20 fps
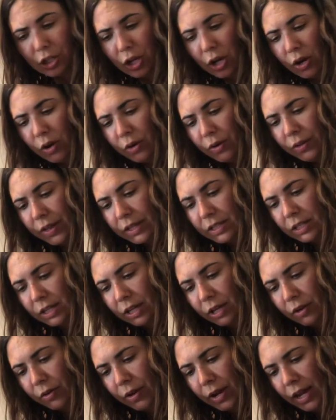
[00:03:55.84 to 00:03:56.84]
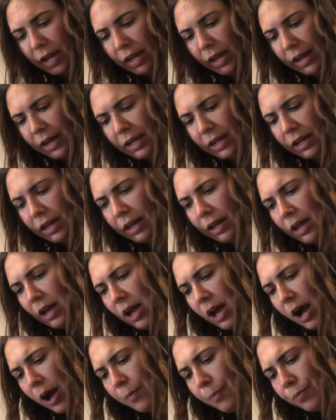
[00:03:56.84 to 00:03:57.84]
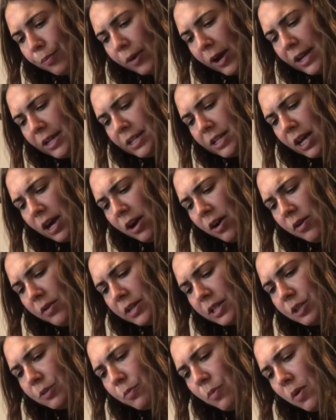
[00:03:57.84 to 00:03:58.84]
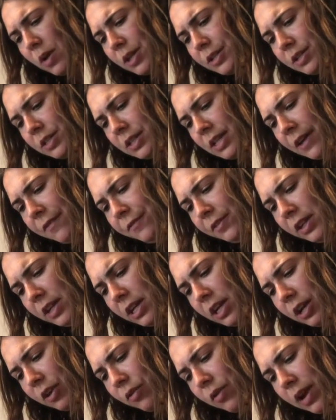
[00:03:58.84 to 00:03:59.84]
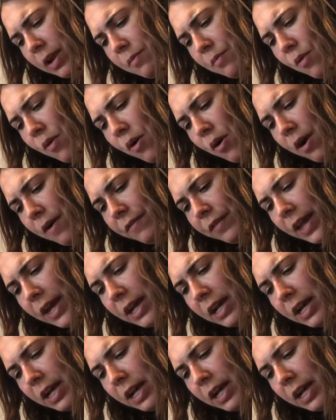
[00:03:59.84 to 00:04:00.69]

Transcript: dough that's going to create like a bread dough. It's definitely going to create more of like